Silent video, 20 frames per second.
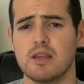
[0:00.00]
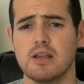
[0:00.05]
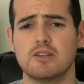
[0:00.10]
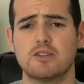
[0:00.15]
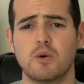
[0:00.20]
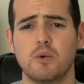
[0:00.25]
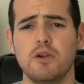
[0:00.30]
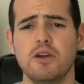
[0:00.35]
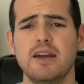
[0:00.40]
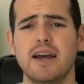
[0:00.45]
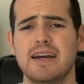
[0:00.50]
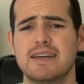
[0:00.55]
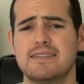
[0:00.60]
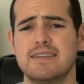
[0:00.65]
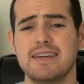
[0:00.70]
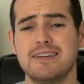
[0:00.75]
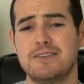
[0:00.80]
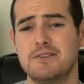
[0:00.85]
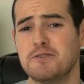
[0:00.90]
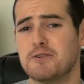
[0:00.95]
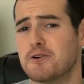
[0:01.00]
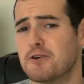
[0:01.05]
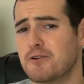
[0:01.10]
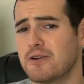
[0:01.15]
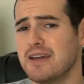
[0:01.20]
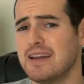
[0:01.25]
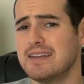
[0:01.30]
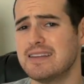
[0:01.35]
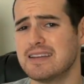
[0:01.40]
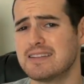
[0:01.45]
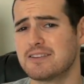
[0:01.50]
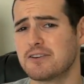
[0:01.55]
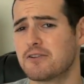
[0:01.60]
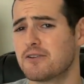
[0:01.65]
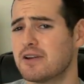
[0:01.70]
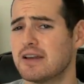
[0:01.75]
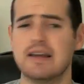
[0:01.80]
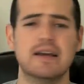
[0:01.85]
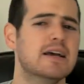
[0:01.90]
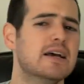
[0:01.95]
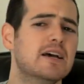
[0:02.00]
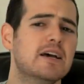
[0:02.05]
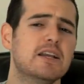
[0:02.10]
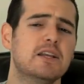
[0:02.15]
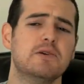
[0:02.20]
So what do you guys think? Do you agree? Disagree?